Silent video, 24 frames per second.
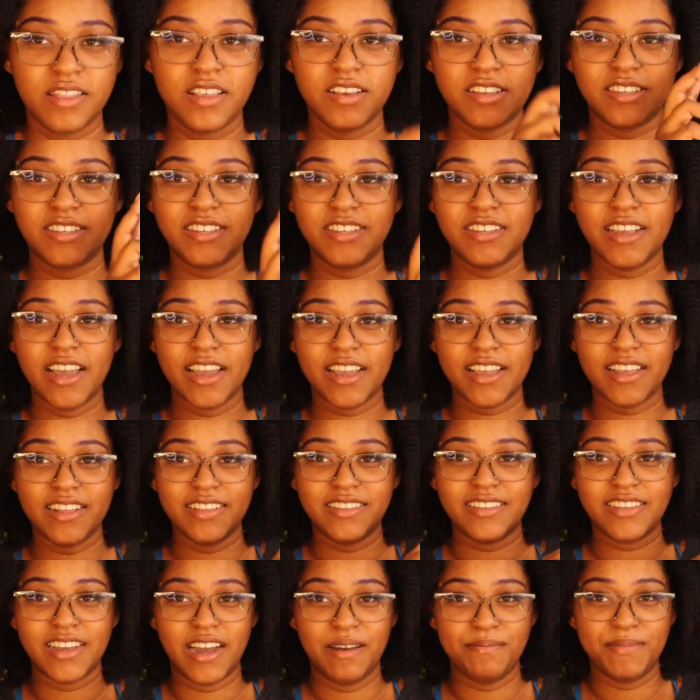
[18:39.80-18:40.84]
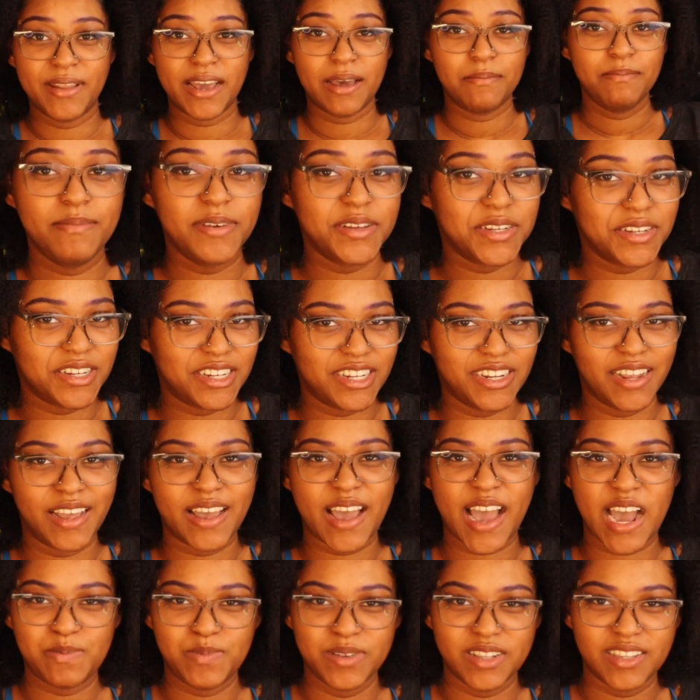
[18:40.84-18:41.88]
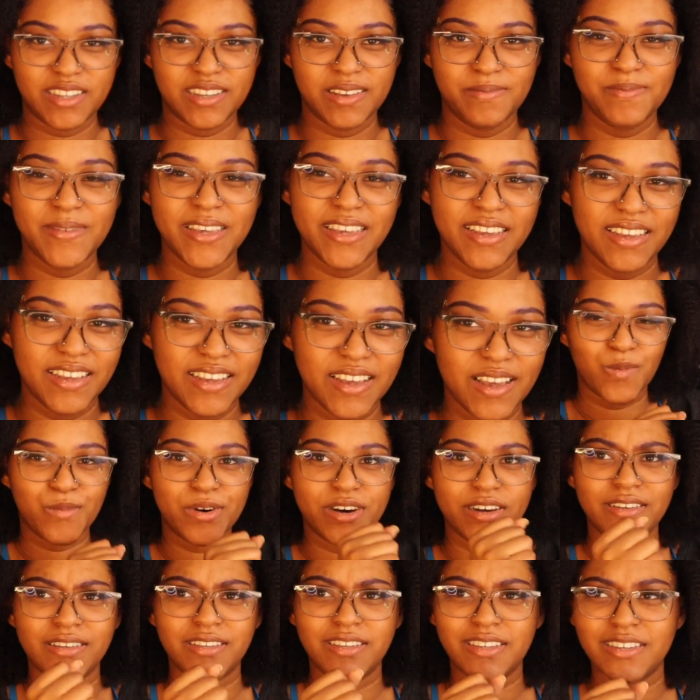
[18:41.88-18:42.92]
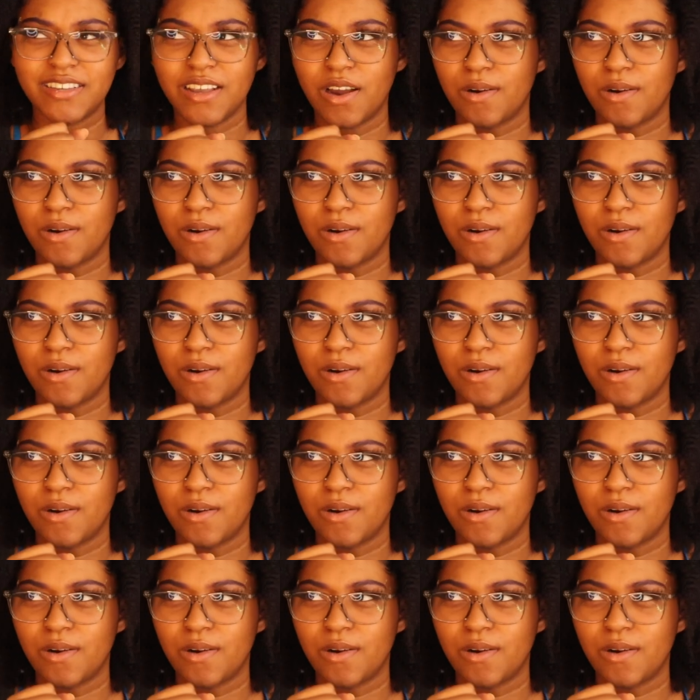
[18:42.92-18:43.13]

the second time that bullshit happened to me was